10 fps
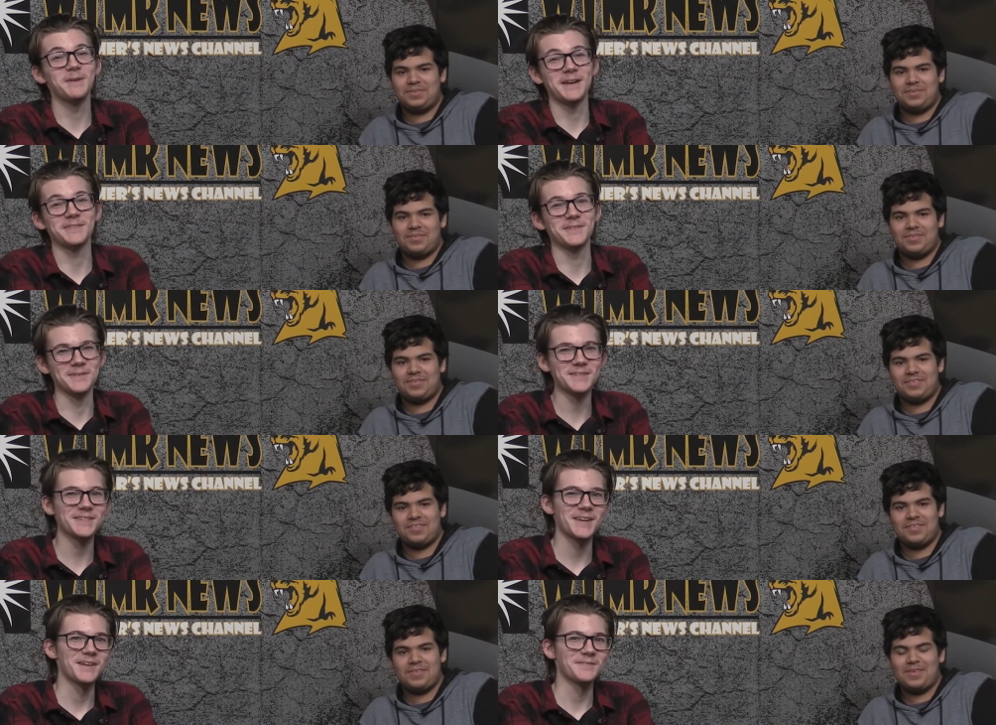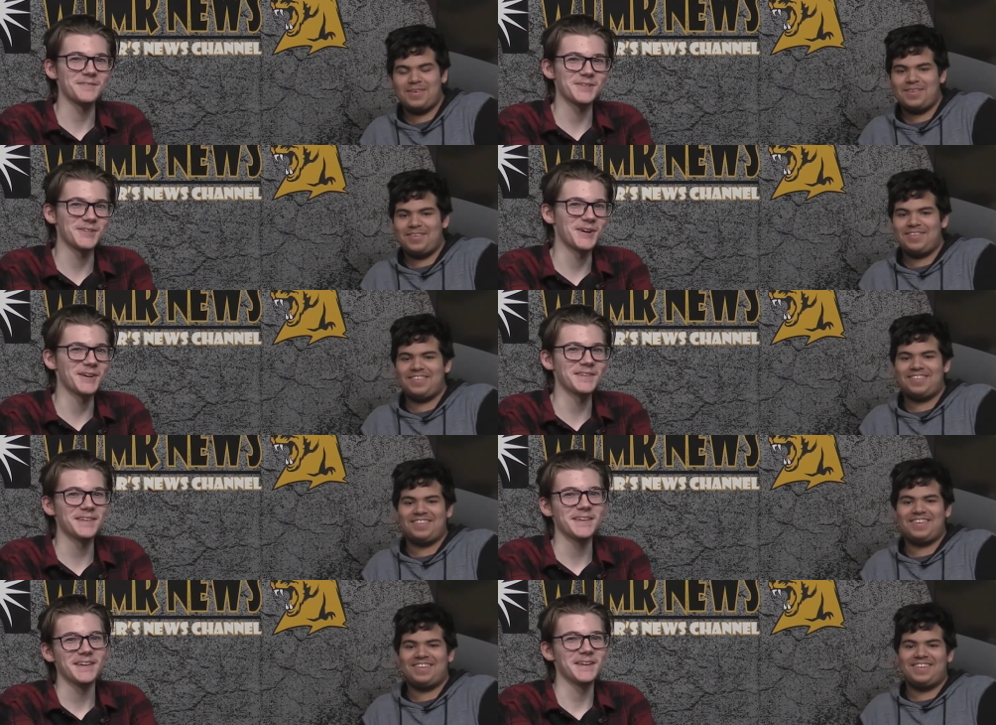Speaker 1: Panthers. For Sean
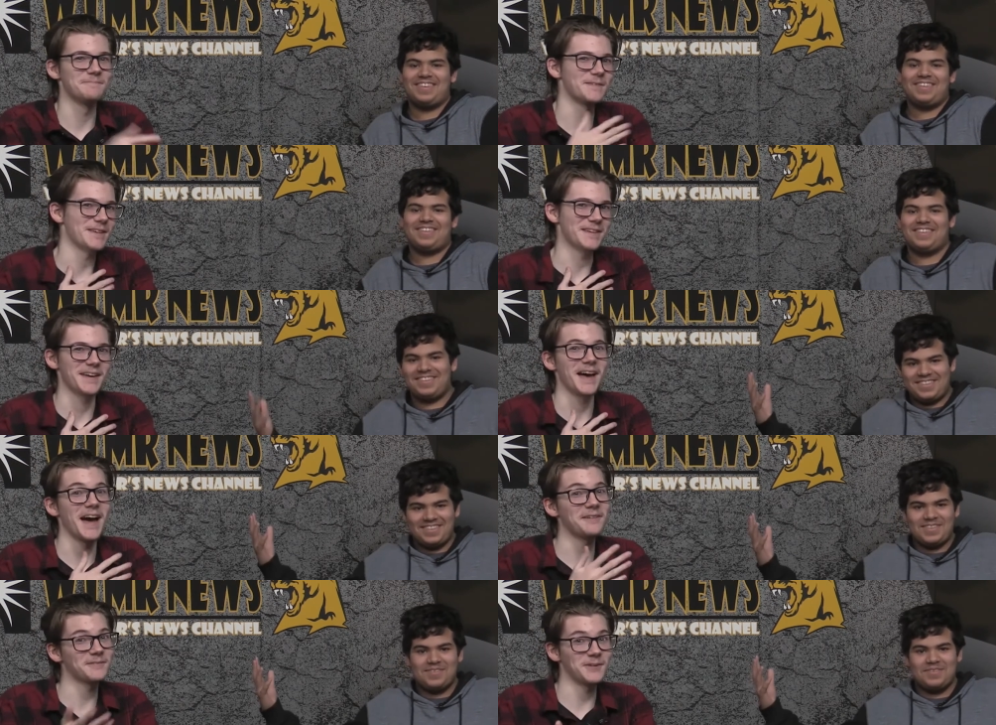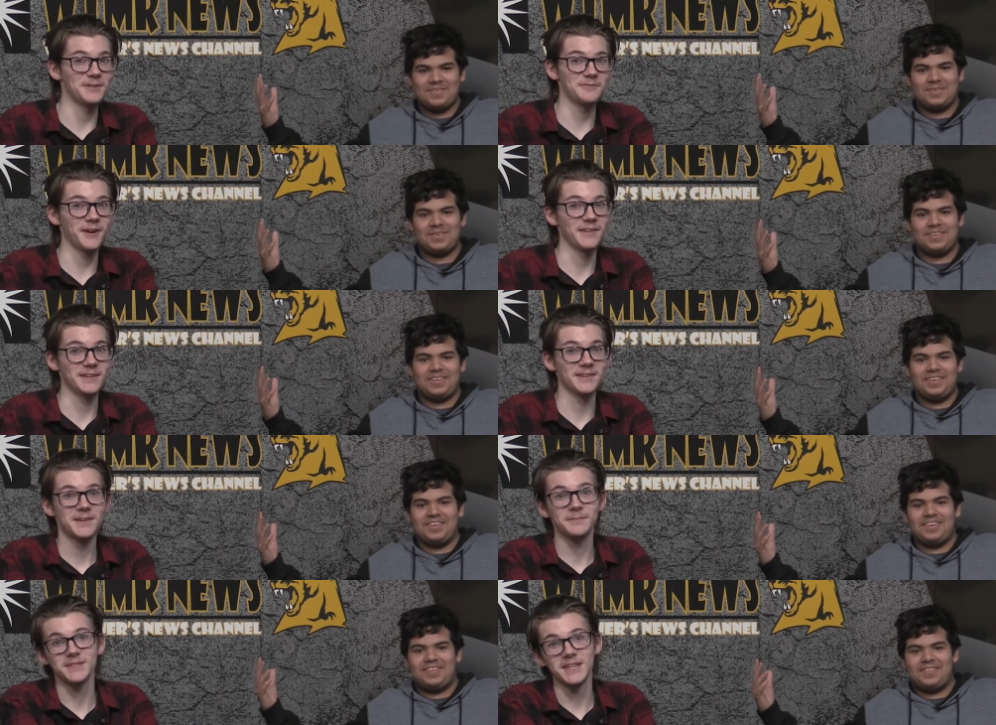and me, have a great Friday,
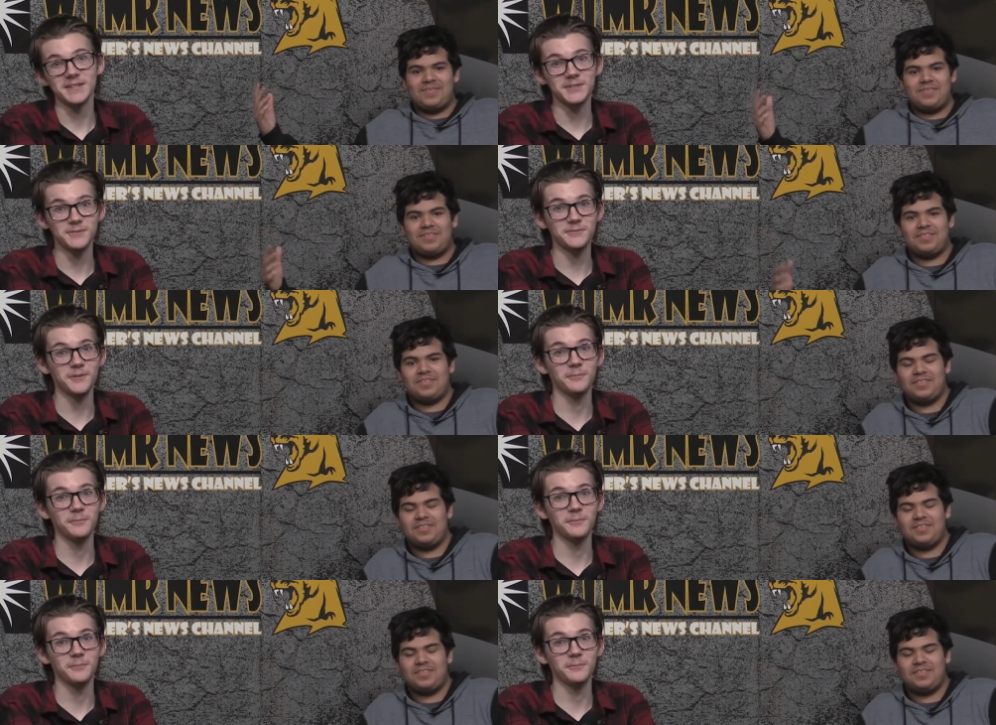but stay tuned for a